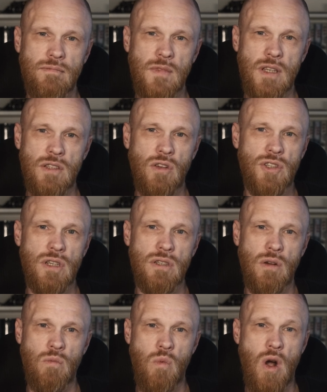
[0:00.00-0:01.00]
It's not just
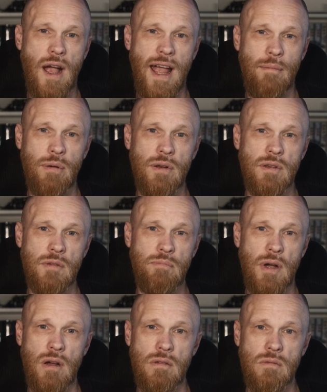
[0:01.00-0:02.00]
a what happened,
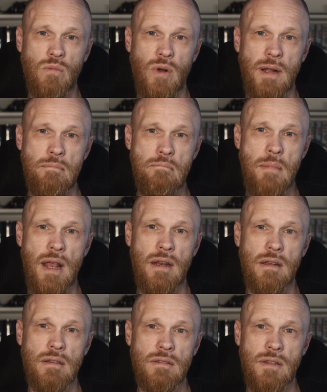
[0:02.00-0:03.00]
but what it meant
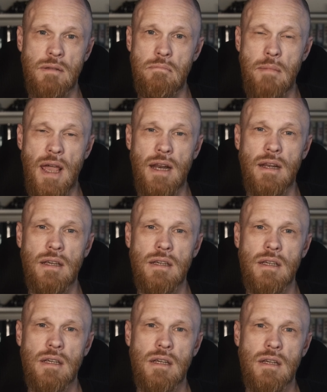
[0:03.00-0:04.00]
to the men
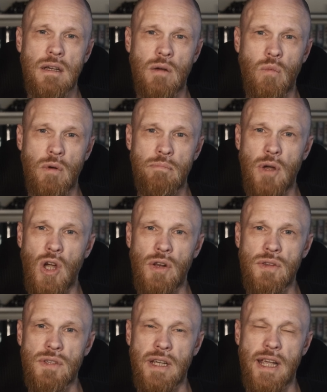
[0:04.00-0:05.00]
and what
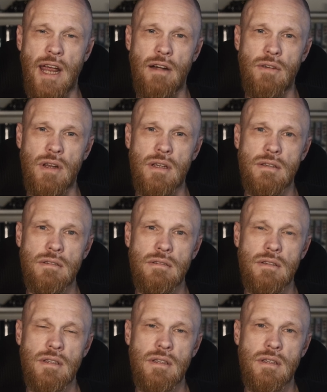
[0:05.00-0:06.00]
burdens it carried.
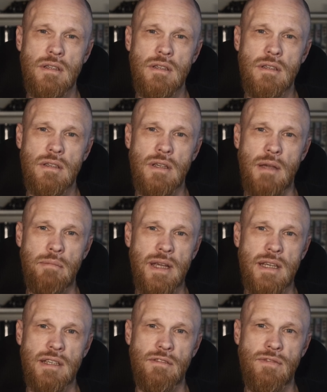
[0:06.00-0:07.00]
It
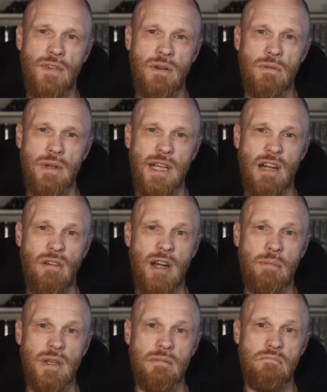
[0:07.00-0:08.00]
makes it feel
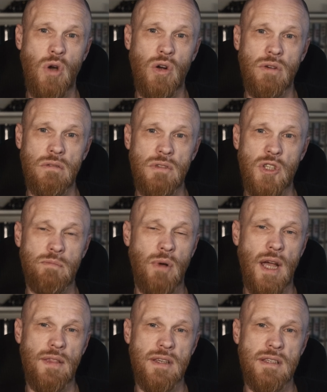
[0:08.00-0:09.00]
incredibly modern
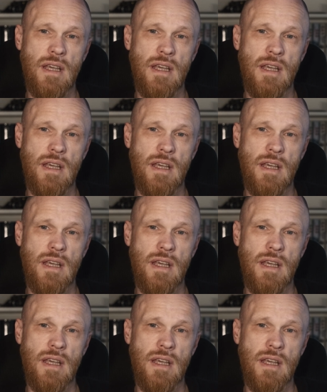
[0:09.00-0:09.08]
despite its